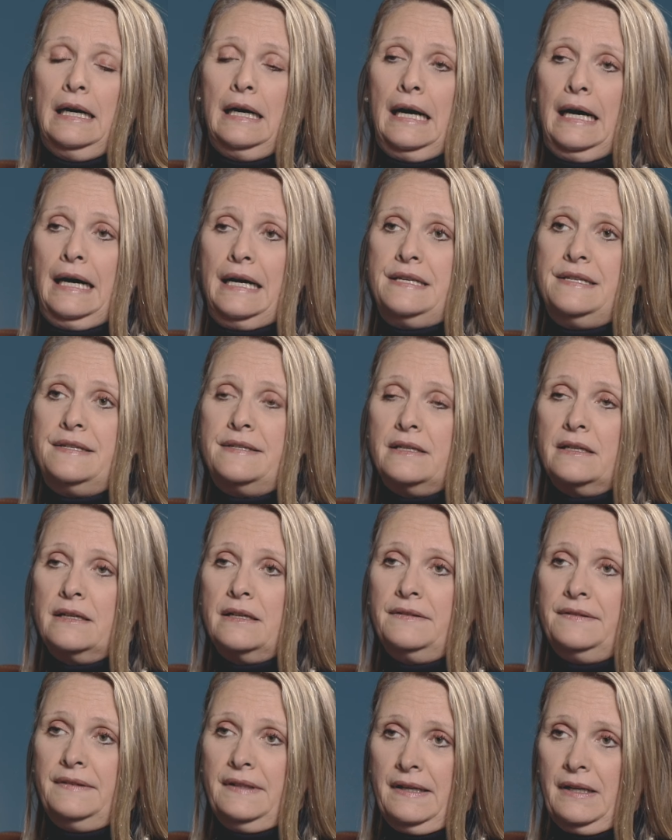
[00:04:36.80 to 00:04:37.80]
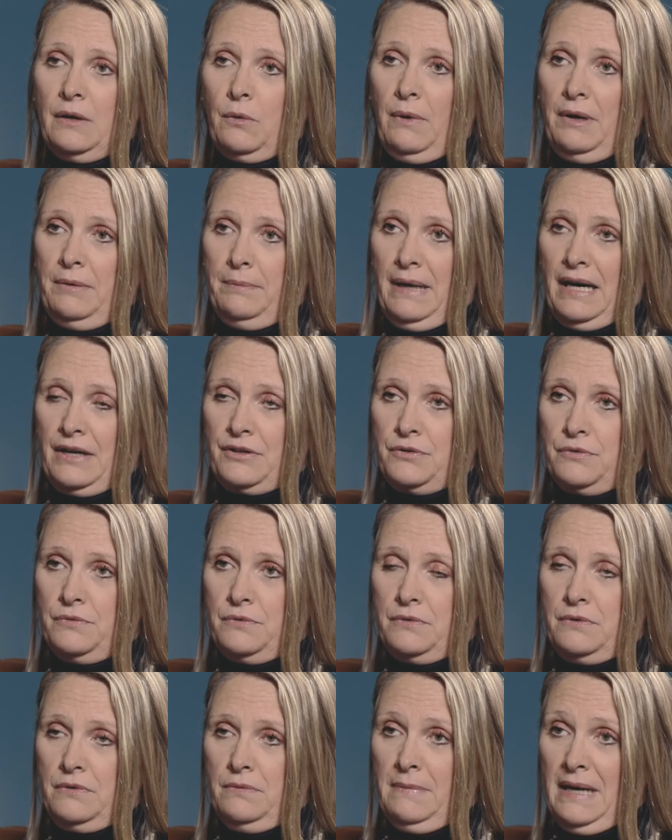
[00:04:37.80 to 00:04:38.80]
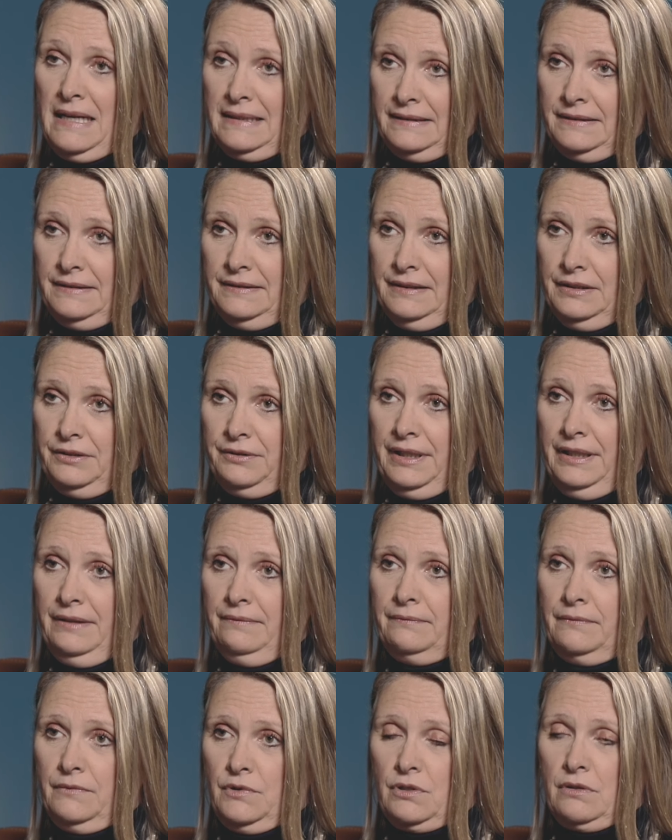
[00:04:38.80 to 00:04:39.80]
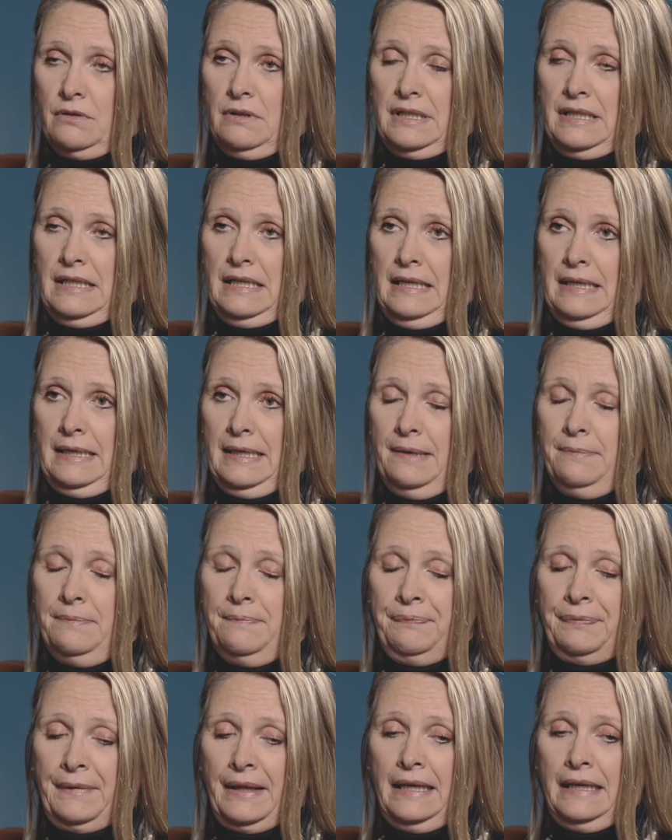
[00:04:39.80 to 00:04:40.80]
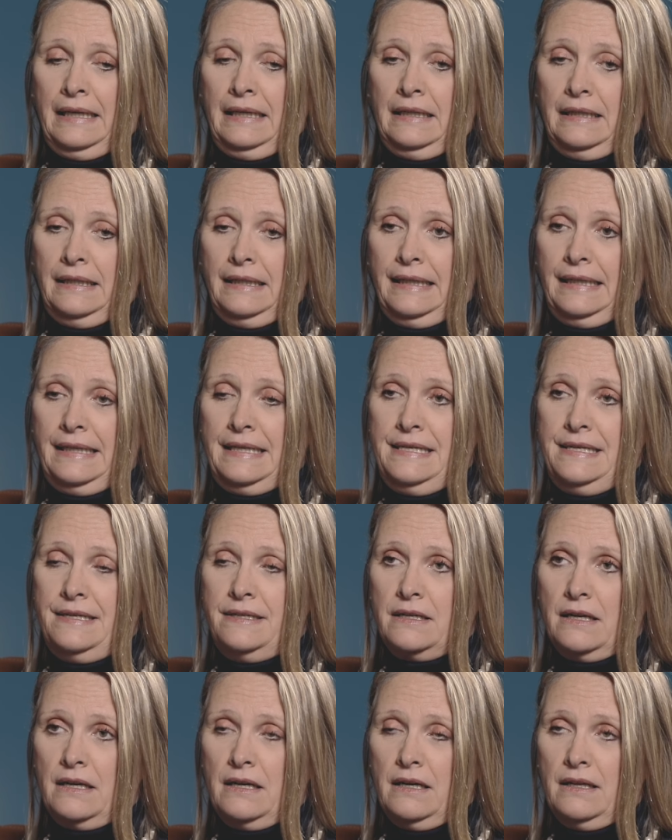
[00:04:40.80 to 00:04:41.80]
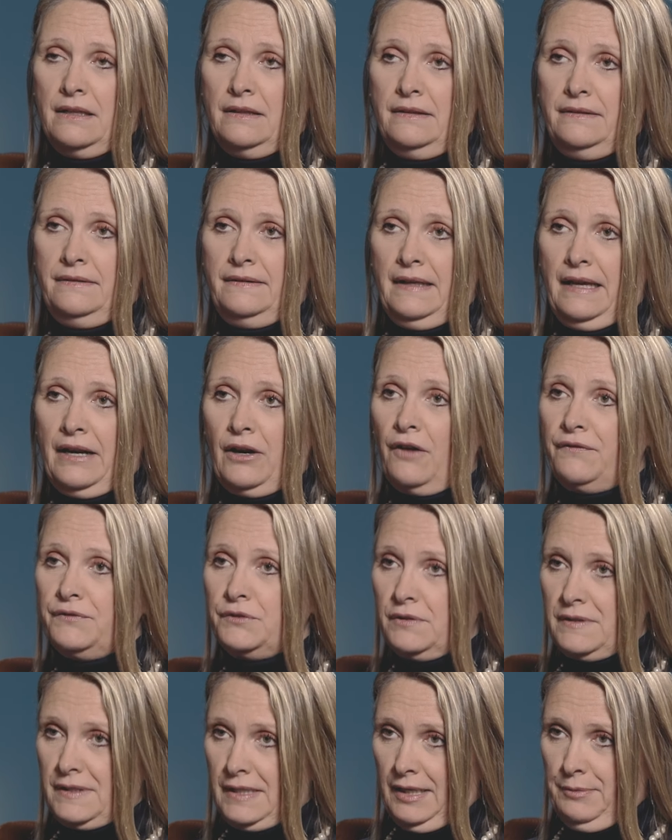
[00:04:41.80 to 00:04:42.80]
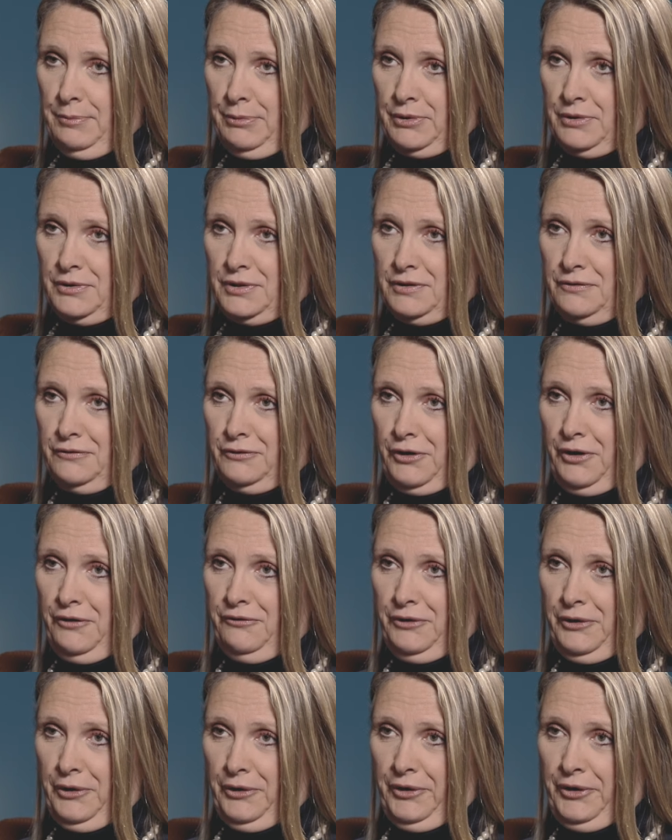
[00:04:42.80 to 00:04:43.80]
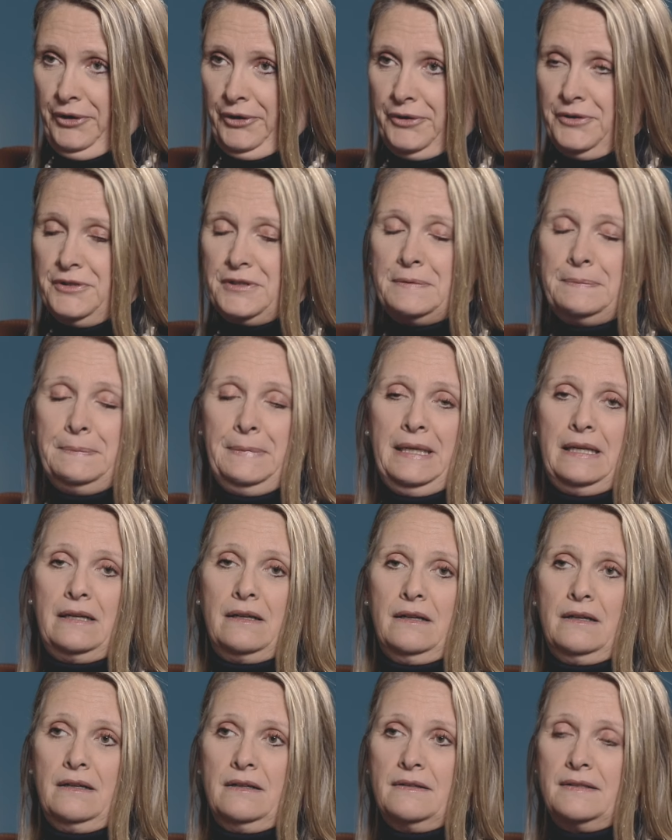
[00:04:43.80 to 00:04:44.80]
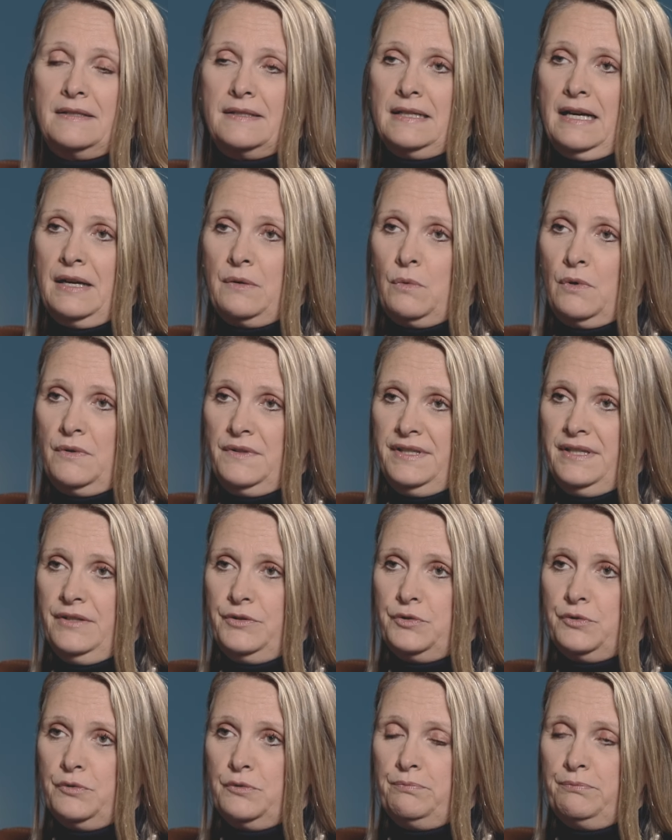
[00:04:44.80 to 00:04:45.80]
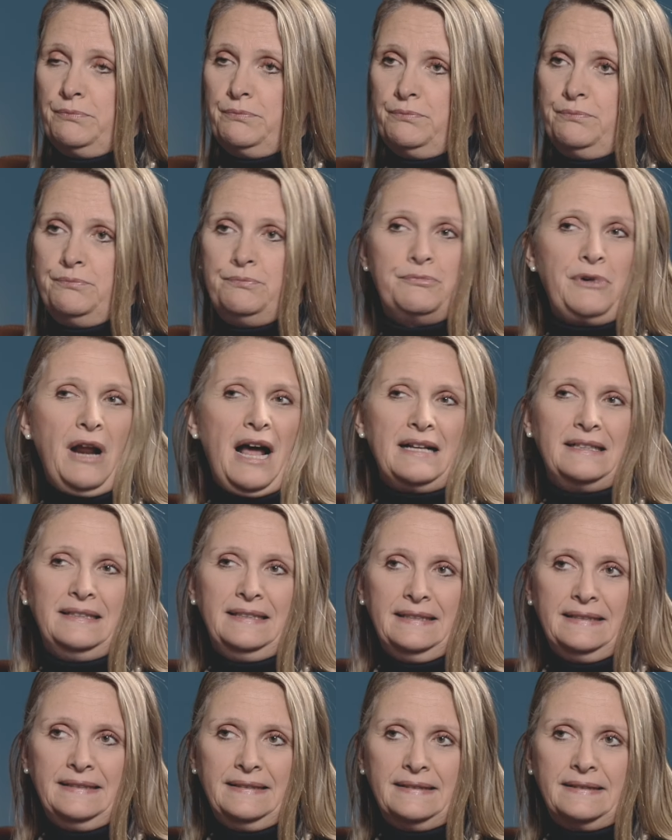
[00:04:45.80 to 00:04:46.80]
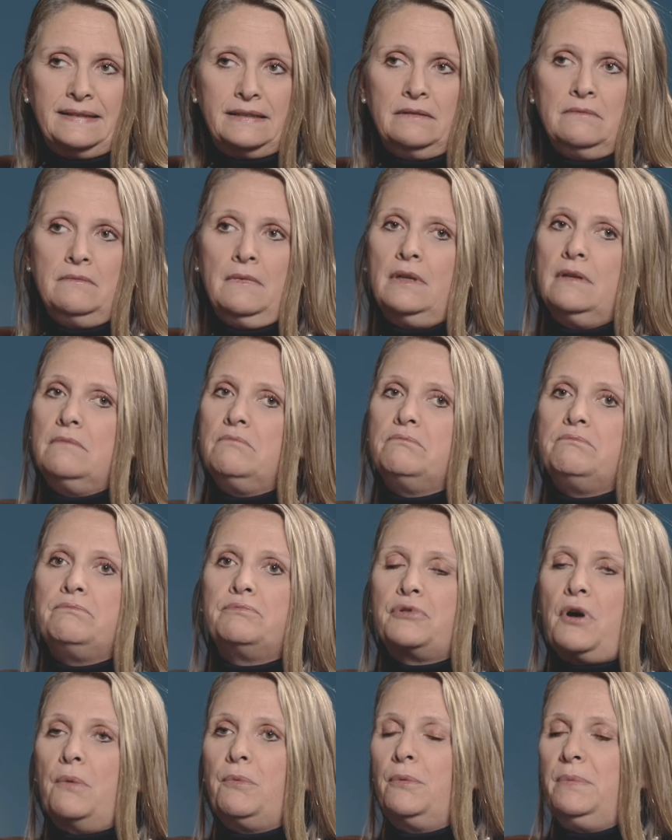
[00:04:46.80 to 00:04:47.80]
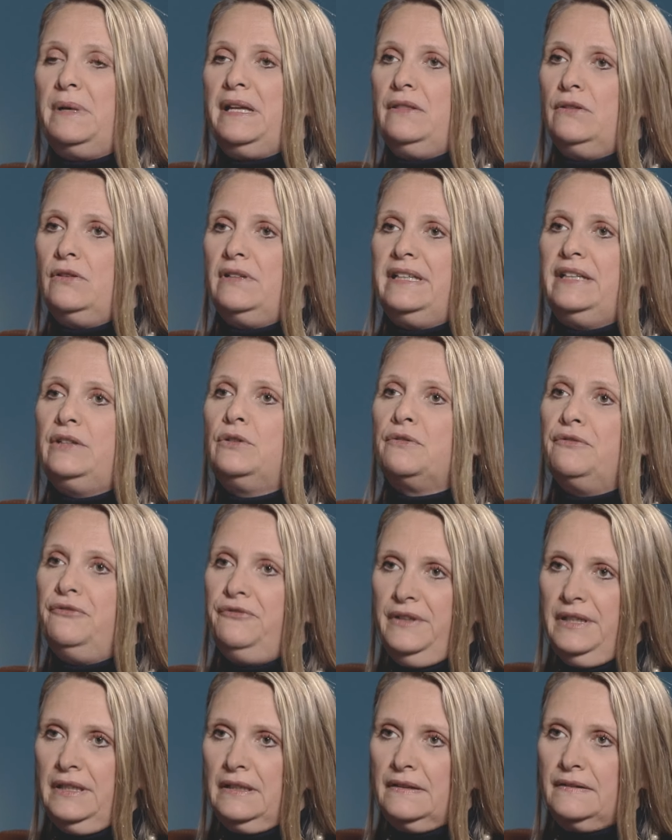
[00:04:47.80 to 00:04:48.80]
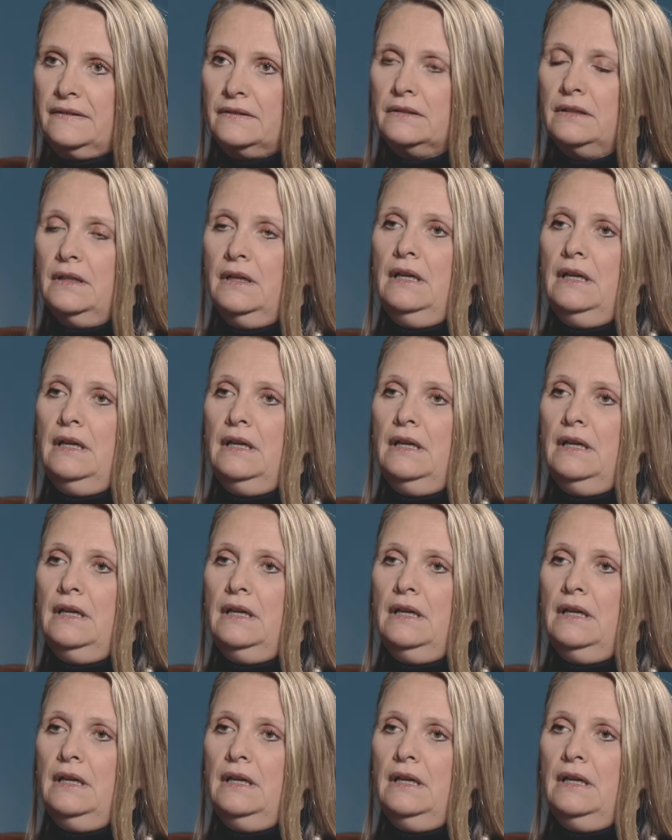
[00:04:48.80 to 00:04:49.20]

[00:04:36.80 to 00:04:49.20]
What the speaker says: And then I went back to do a master degree, so an LLM. And then off to Cyprus for a few years because I wanted to practice probably in the legal field